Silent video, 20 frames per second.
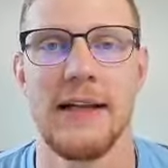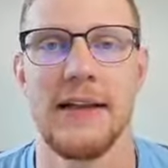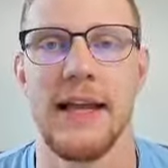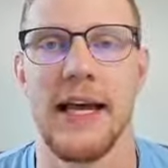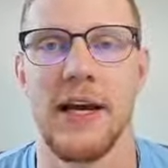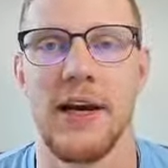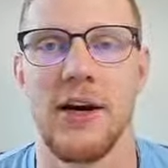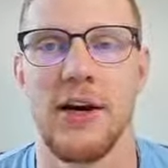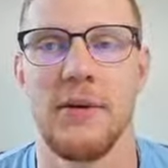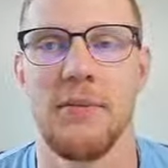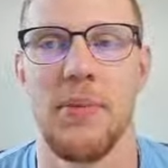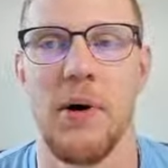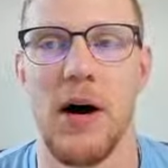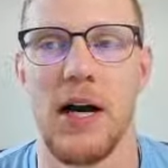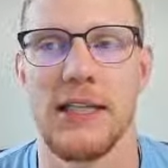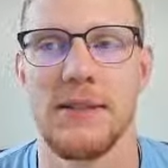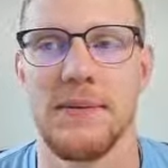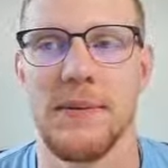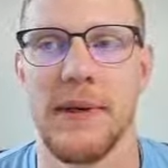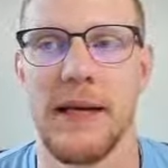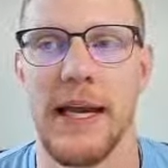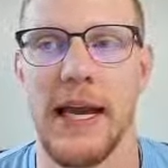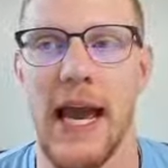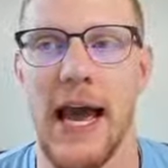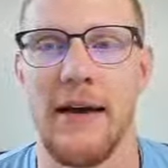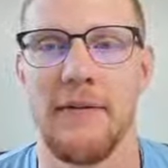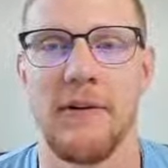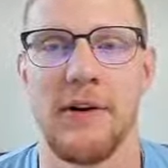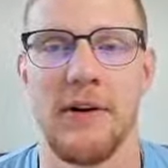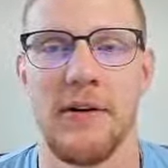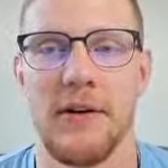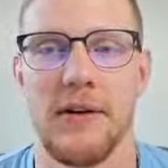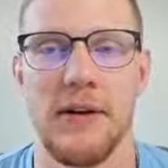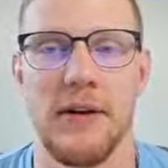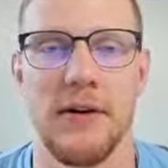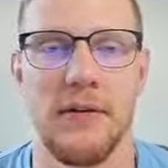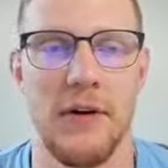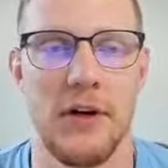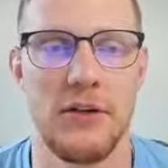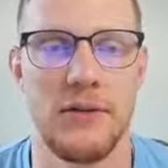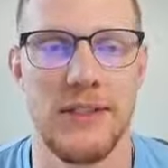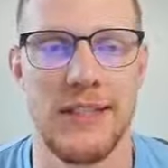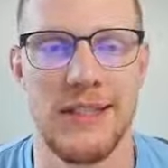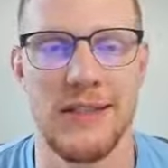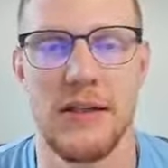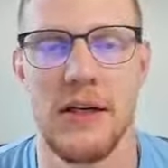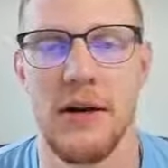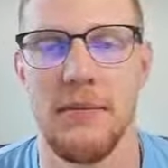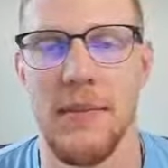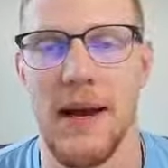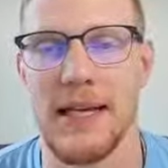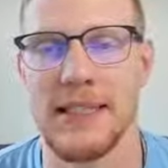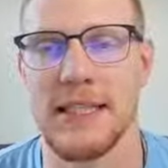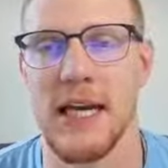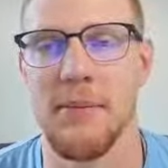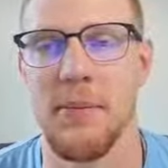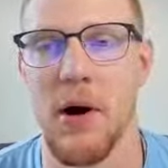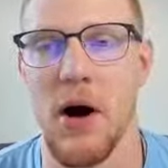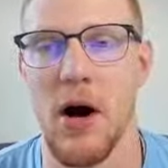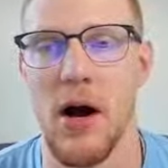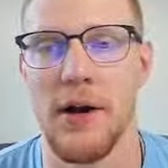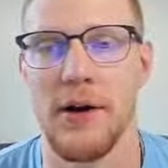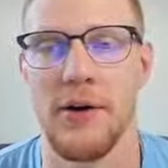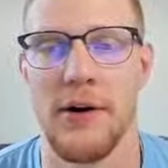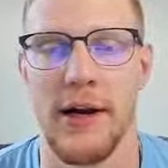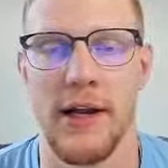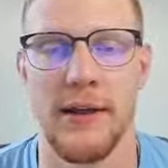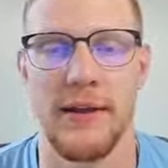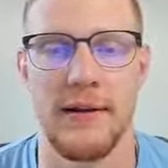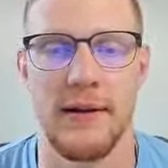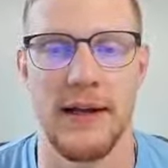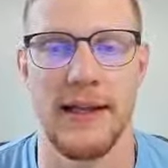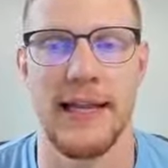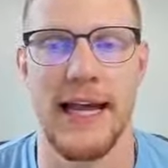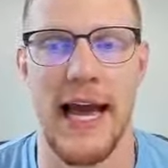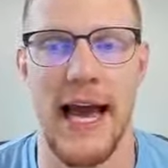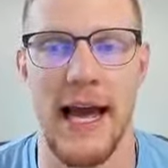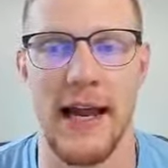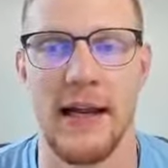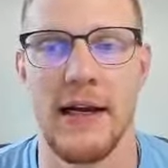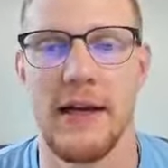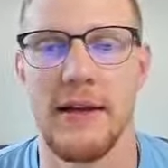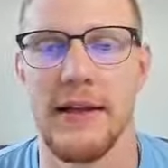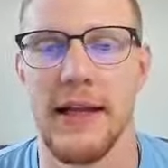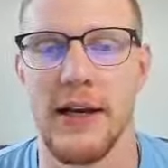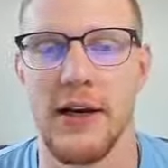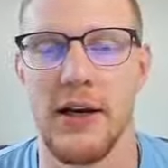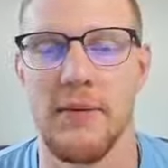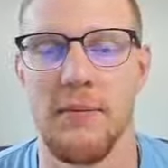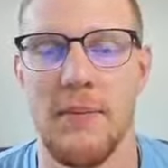that could possibly have your your virtual assistant could mess up on or anything like that that could